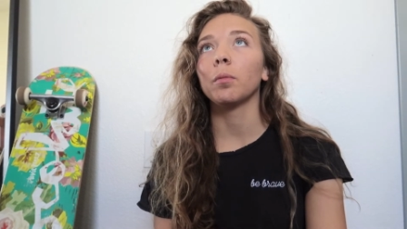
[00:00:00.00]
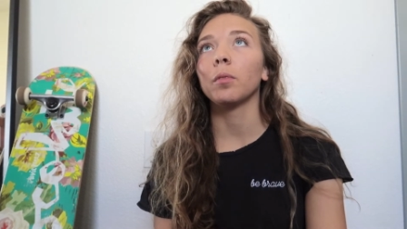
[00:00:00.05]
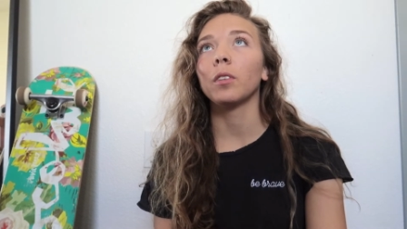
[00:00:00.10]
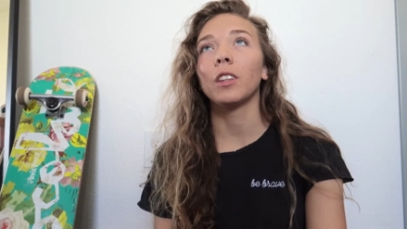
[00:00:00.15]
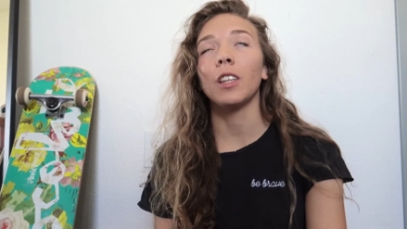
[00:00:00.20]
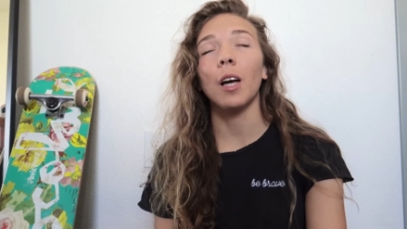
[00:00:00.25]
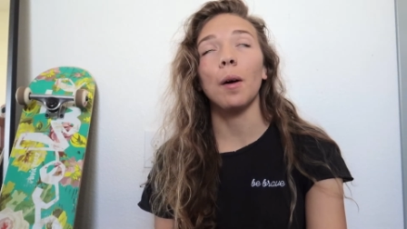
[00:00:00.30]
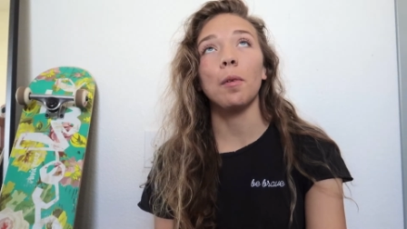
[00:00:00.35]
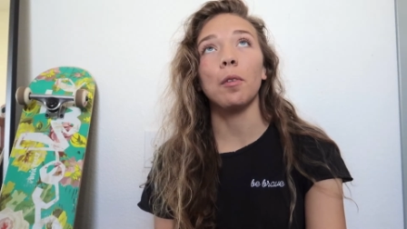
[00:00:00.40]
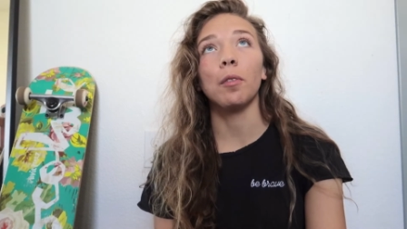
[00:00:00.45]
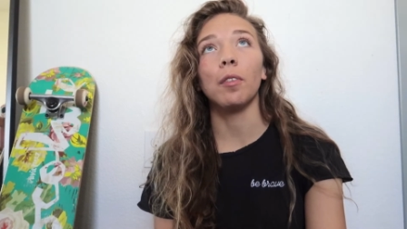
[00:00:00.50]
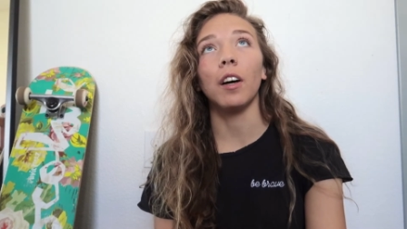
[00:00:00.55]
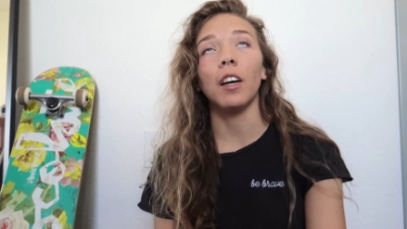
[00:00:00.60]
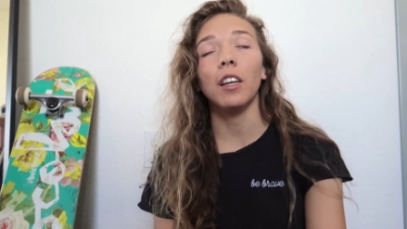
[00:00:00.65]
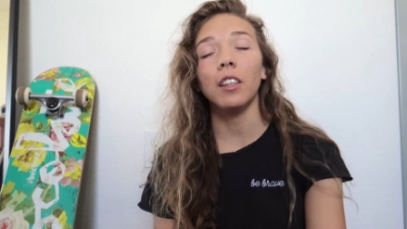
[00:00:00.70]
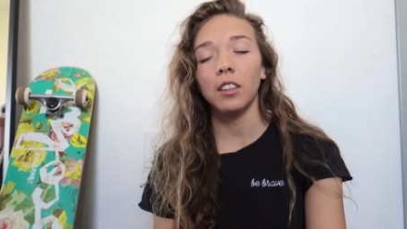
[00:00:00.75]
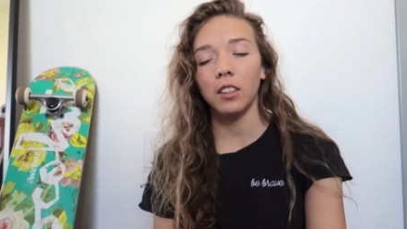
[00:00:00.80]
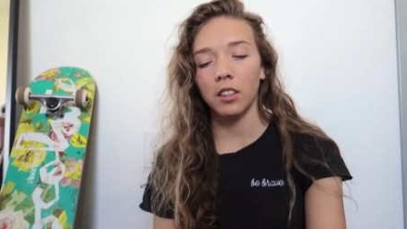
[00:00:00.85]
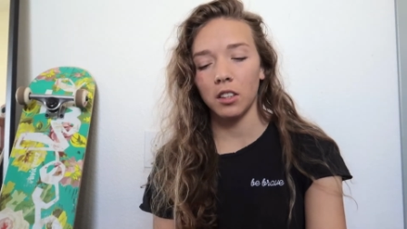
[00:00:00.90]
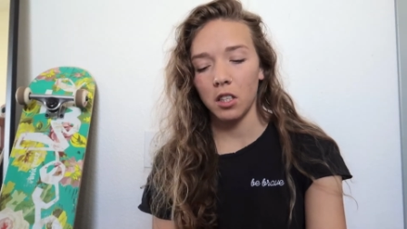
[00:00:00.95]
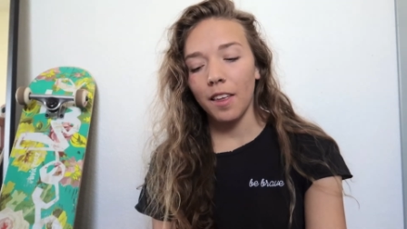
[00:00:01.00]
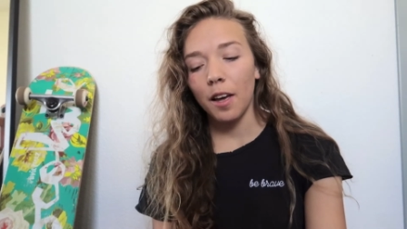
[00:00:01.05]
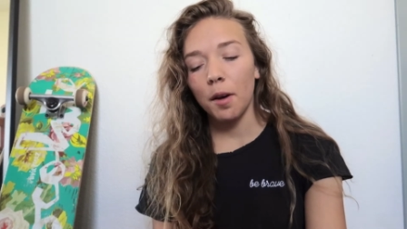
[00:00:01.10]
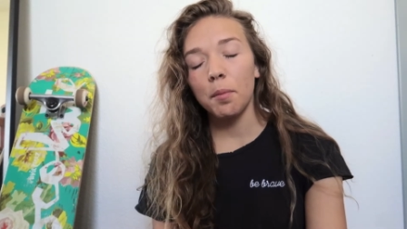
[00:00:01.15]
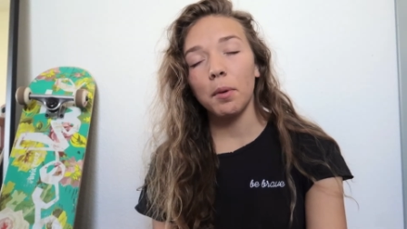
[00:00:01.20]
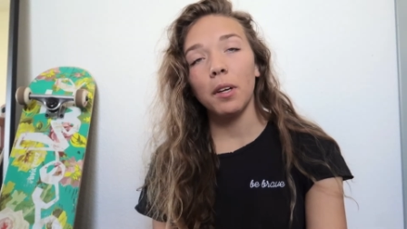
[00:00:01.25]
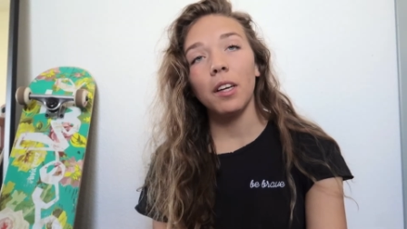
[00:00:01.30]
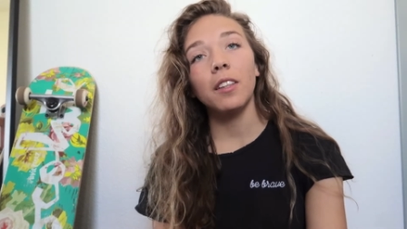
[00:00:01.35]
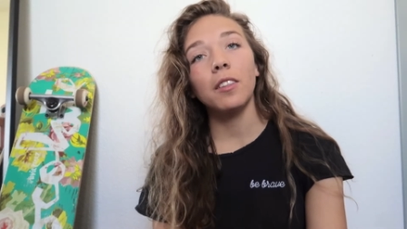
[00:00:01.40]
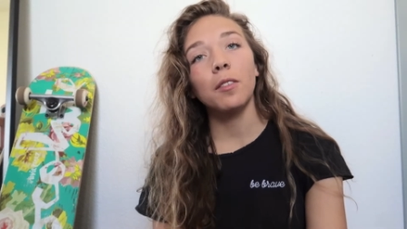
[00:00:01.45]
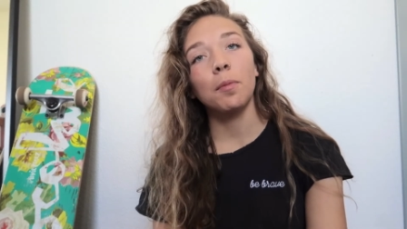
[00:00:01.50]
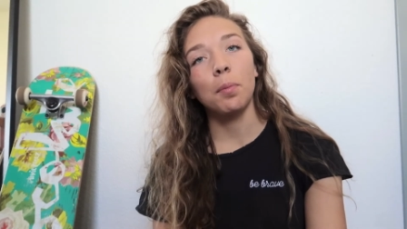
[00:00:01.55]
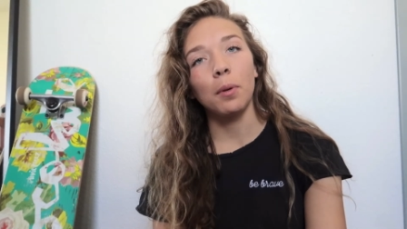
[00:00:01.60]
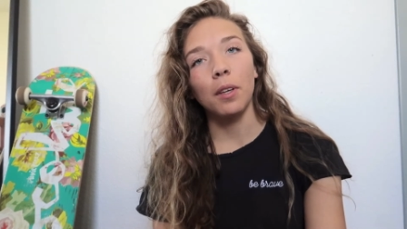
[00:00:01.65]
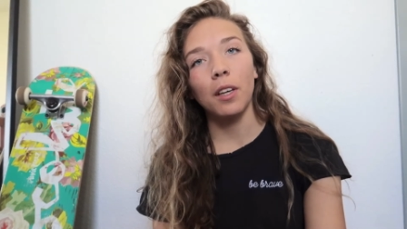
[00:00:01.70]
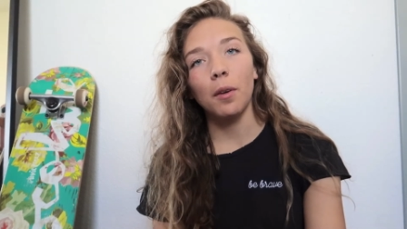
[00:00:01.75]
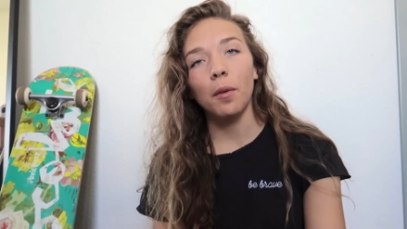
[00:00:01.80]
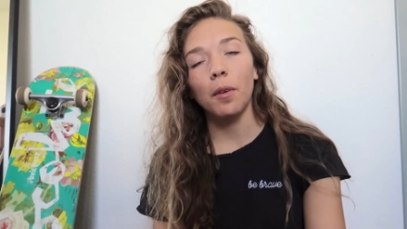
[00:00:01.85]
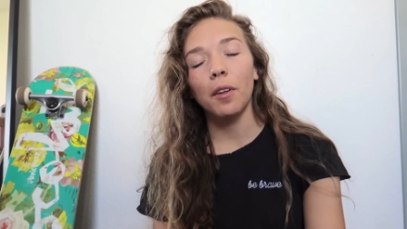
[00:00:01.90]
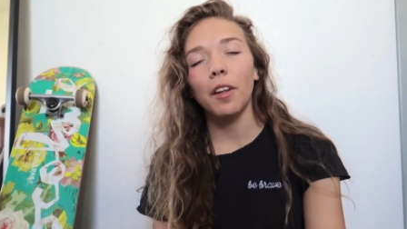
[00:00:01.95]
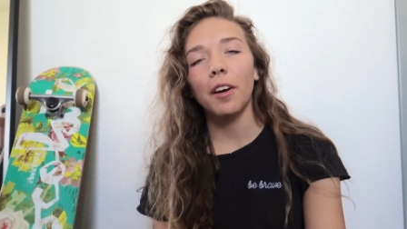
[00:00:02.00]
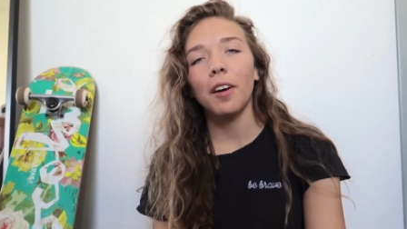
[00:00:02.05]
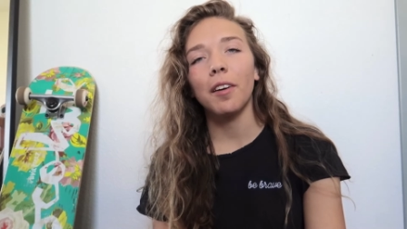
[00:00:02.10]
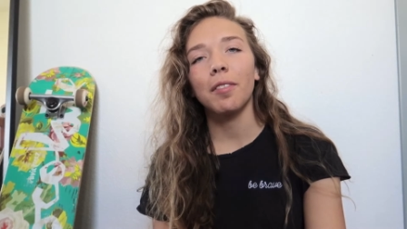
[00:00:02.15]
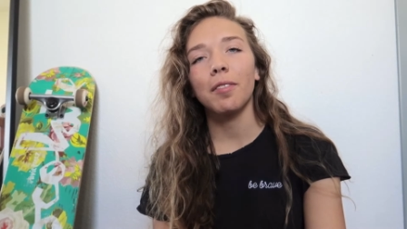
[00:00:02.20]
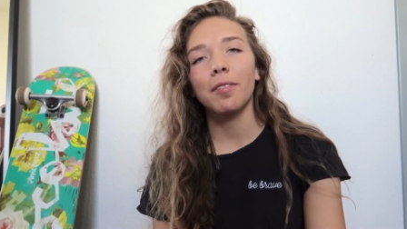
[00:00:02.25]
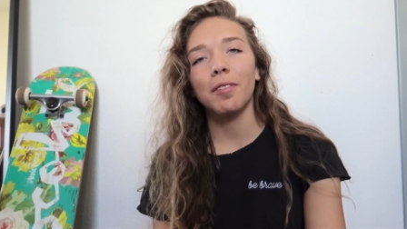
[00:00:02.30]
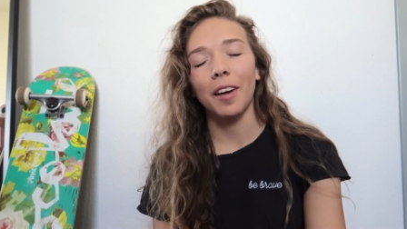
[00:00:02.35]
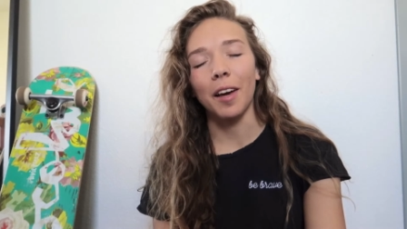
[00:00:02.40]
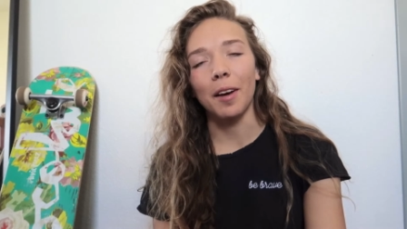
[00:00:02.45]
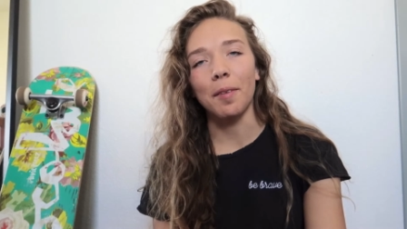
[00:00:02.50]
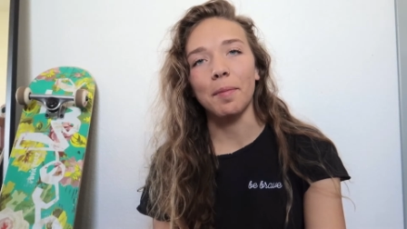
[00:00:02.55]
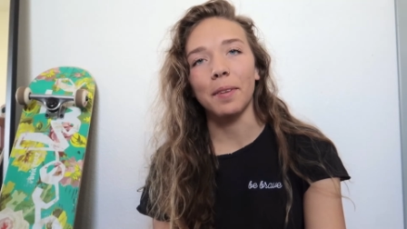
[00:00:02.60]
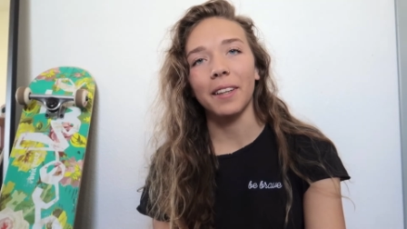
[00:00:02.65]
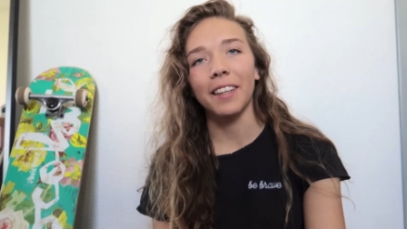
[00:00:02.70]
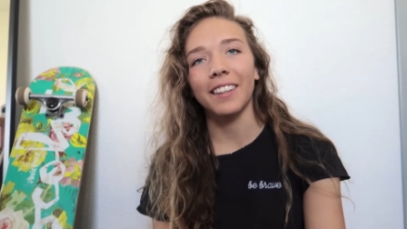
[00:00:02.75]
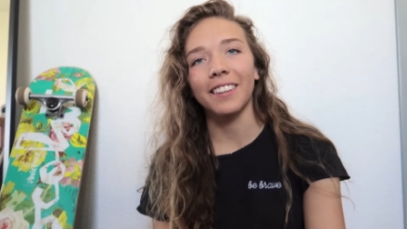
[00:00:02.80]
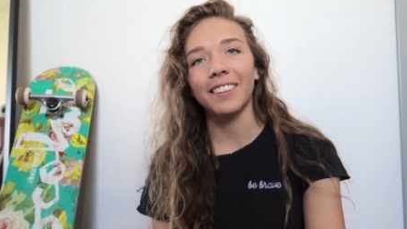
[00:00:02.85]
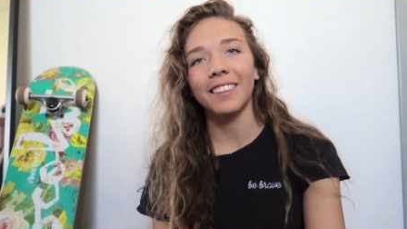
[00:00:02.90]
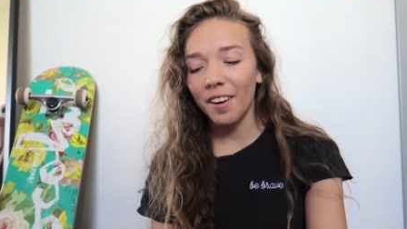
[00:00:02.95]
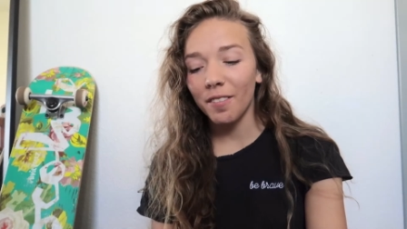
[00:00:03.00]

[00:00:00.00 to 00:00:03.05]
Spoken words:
some of us, that means being with our families.